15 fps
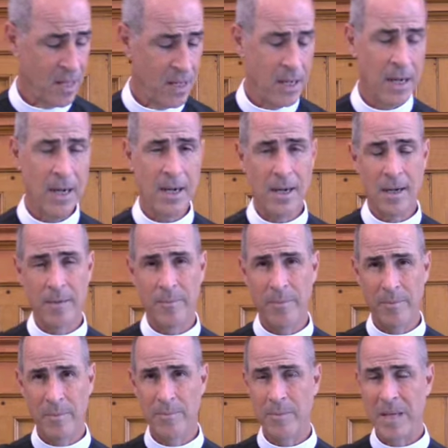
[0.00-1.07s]

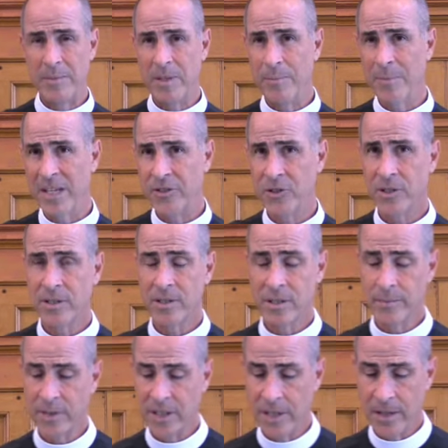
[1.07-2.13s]
I'll maybe mention
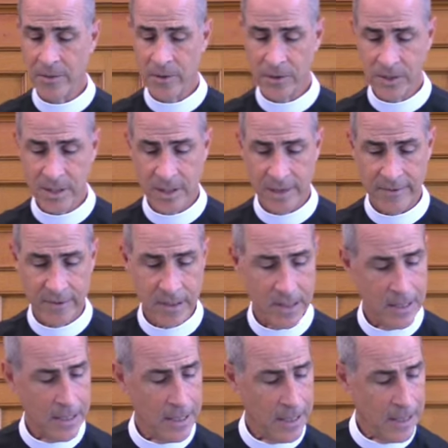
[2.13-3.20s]
some of the other stuff.
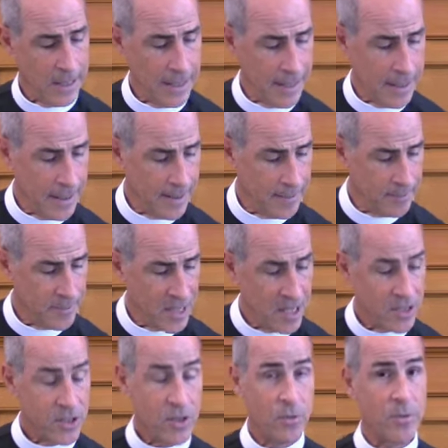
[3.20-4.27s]

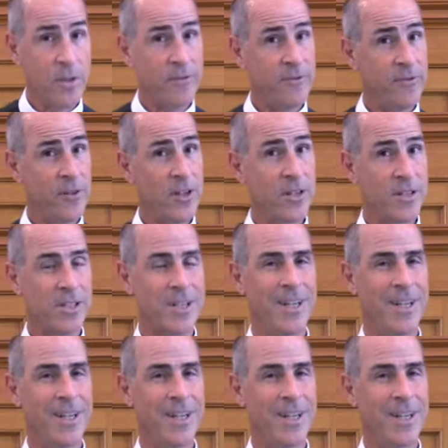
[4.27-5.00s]
So the first